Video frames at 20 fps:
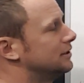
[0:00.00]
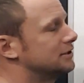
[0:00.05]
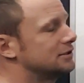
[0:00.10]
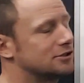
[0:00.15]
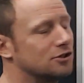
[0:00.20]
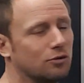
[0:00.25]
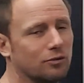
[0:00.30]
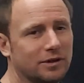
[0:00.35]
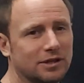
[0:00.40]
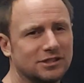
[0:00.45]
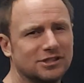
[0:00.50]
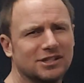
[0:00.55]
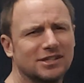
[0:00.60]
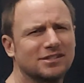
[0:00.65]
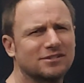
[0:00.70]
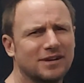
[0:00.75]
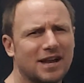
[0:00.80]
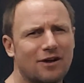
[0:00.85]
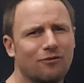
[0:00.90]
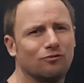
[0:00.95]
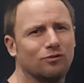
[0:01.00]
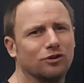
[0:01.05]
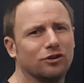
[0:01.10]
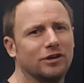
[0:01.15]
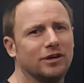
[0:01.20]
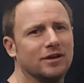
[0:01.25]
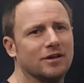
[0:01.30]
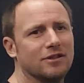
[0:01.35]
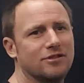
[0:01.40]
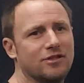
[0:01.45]
So it's just not
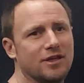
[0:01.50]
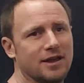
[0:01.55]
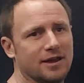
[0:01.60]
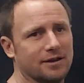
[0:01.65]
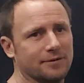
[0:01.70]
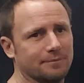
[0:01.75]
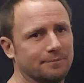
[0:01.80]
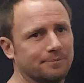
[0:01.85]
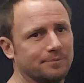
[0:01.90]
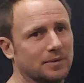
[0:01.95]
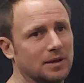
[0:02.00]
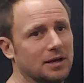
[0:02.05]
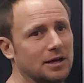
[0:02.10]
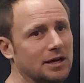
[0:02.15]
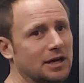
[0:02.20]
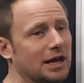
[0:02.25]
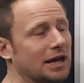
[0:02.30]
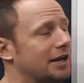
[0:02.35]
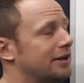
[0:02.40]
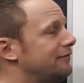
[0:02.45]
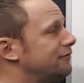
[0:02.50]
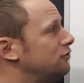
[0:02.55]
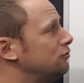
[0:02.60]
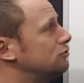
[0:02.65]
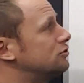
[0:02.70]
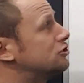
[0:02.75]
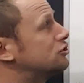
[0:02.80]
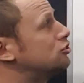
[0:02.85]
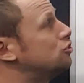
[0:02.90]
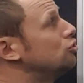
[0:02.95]
really a thing. And if you
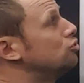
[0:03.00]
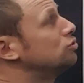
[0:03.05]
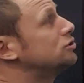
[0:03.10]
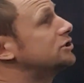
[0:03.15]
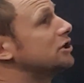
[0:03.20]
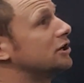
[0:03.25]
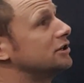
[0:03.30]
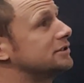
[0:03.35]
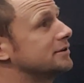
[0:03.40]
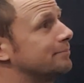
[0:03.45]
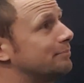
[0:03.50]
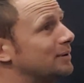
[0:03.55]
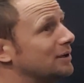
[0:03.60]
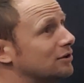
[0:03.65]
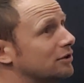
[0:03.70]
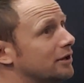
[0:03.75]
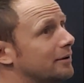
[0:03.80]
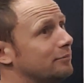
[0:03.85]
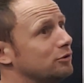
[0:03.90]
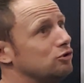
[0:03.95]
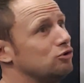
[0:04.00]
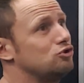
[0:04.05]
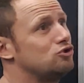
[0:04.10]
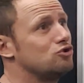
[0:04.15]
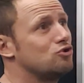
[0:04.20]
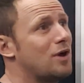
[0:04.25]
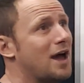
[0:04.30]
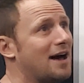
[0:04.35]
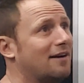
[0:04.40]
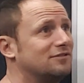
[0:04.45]
do start to build up, you
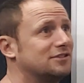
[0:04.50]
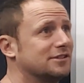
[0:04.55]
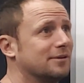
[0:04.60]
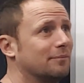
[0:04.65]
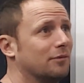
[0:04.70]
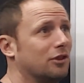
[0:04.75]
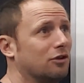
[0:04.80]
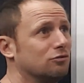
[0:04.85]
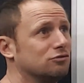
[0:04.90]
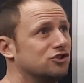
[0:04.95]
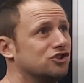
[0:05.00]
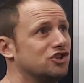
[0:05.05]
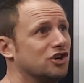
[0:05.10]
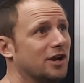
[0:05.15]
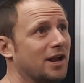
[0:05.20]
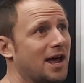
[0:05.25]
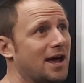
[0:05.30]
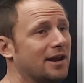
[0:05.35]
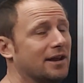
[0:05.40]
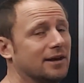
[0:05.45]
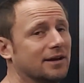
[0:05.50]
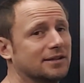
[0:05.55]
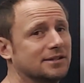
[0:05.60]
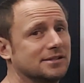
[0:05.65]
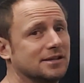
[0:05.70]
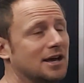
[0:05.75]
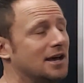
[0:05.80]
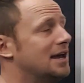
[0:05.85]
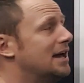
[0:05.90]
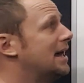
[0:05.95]
do have some of those genetics,
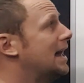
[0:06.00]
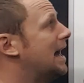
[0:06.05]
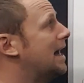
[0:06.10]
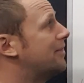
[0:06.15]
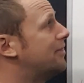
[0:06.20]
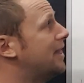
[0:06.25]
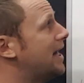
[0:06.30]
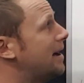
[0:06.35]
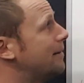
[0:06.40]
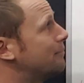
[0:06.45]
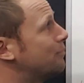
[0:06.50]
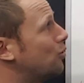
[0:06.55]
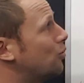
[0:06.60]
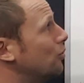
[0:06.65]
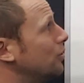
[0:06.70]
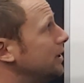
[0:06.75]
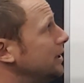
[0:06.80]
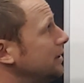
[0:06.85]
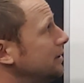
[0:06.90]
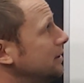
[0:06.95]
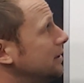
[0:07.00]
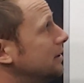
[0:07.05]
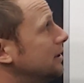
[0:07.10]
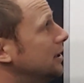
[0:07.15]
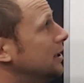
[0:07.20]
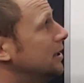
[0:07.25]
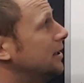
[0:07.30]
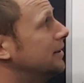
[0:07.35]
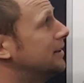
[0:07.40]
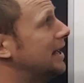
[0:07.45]
at that point,
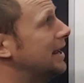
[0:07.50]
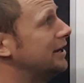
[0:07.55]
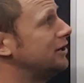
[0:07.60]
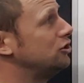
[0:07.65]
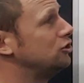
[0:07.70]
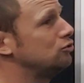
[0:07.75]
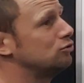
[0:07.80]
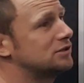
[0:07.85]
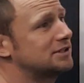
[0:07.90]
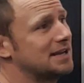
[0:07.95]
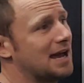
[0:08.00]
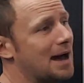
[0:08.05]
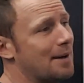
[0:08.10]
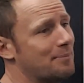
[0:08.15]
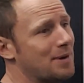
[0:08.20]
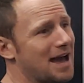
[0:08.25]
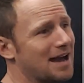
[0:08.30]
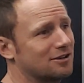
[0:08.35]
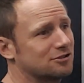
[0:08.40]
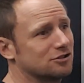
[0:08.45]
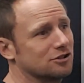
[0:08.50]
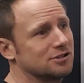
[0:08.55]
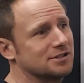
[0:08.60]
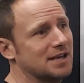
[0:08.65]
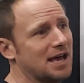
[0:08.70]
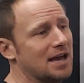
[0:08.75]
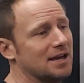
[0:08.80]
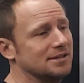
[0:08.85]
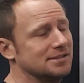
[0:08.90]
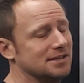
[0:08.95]
then you stop
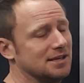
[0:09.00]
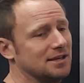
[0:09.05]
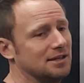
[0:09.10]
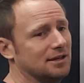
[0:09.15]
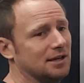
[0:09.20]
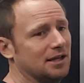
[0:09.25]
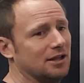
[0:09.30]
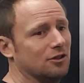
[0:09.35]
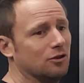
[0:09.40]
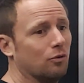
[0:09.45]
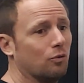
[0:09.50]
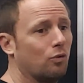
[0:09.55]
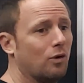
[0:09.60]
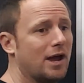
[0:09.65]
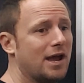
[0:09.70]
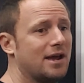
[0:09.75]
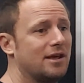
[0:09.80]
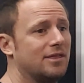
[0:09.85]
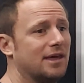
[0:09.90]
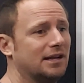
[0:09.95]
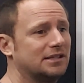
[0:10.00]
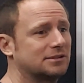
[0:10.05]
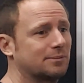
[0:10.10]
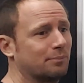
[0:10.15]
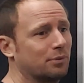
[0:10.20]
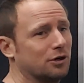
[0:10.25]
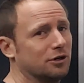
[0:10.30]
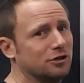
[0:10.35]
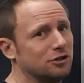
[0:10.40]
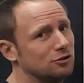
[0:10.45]
exercising in the way that's
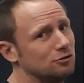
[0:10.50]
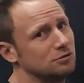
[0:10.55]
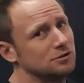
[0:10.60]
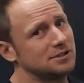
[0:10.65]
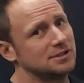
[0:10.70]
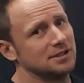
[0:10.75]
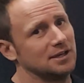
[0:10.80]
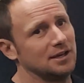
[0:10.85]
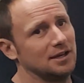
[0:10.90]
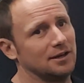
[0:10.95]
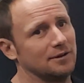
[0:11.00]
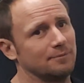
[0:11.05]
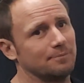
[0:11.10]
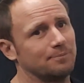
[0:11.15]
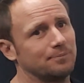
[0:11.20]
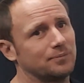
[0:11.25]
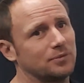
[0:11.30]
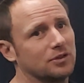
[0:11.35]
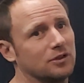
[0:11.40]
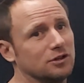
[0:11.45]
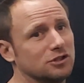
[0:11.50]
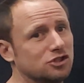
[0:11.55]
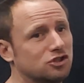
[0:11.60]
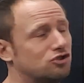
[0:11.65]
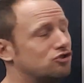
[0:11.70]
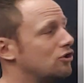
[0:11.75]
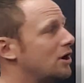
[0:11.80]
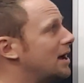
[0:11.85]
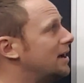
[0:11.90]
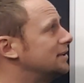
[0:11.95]
producing the
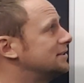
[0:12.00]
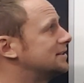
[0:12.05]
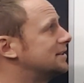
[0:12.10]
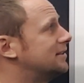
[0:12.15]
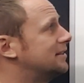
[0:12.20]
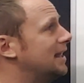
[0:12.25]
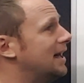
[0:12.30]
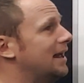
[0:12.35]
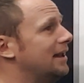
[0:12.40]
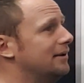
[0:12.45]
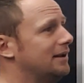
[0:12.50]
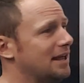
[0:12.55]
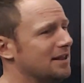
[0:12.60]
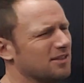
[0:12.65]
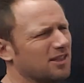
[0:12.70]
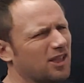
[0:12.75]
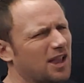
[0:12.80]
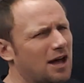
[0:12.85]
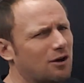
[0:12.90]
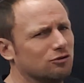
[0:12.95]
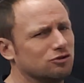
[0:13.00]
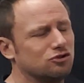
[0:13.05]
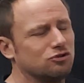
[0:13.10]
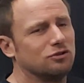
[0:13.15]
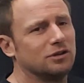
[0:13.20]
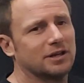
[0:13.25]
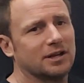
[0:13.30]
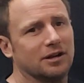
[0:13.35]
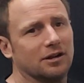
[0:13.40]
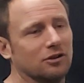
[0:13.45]
stress that allows you to
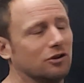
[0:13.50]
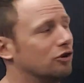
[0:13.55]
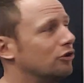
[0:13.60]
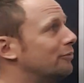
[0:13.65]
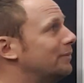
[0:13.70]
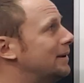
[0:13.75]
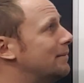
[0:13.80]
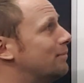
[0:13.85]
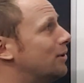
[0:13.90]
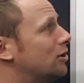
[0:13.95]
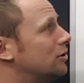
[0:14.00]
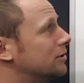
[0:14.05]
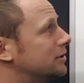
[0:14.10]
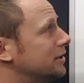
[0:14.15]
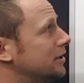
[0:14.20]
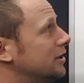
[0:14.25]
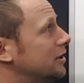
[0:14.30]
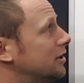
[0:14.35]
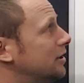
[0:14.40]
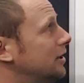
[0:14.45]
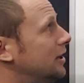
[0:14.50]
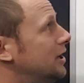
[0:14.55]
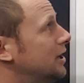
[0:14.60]
get a little bit bulkier.